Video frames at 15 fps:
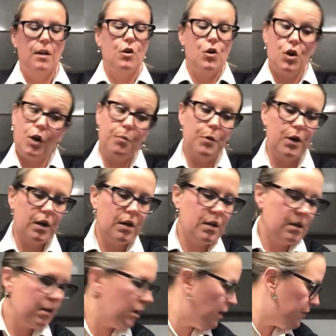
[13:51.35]
cookbook
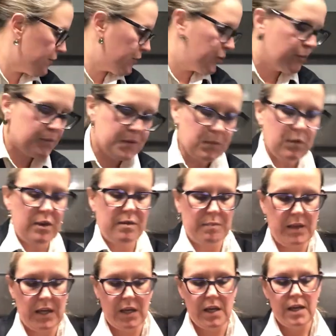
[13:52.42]
of soups with
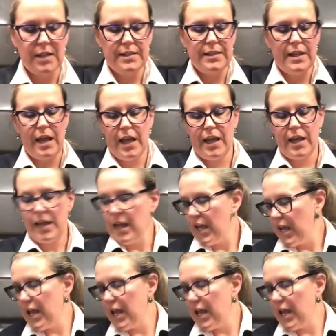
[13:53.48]
me today.